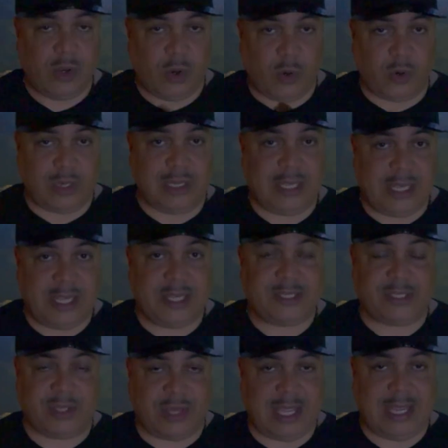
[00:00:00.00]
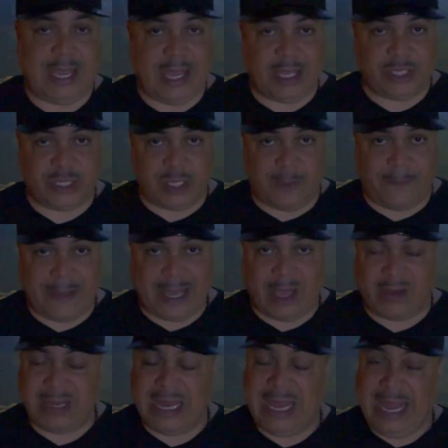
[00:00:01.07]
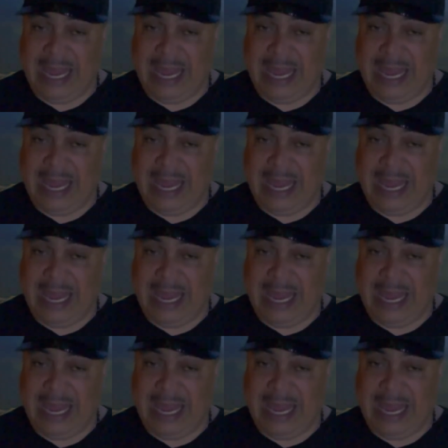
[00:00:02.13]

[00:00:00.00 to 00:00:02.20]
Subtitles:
or lids so they can't jump out,